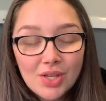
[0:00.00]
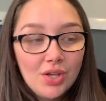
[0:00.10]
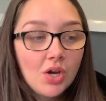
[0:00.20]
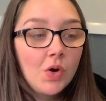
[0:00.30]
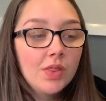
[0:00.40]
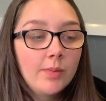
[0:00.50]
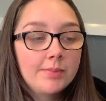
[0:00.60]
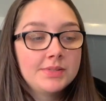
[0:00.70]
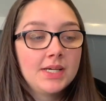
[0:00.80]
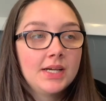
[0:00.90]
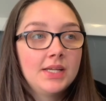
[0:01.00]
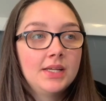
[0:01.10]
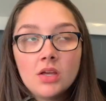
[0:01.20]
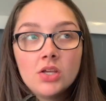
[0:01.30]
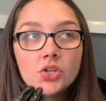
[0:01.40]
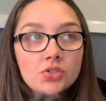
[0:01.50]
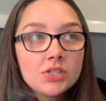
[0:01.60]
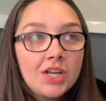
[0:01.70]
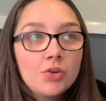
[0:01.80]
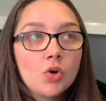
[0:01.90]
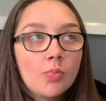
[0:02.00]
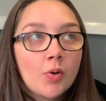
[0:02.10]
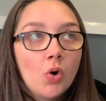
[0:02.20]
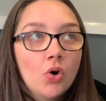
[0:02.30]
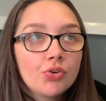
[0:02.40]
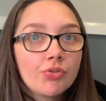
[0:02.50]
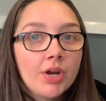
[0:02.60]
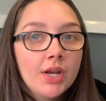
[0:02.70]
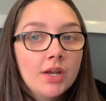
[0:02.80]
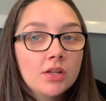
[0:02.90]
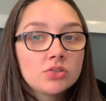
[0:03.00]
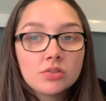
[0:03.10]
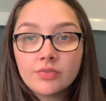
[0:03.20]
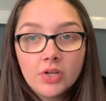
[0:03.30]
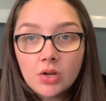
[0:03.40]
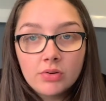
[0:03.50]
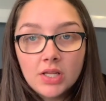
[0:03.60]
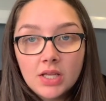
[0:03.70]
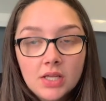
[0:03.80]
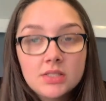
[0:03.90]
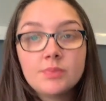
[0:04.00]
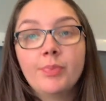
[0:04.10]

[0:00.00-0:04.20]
you go on the website, you just end up ordering stuff you don't need,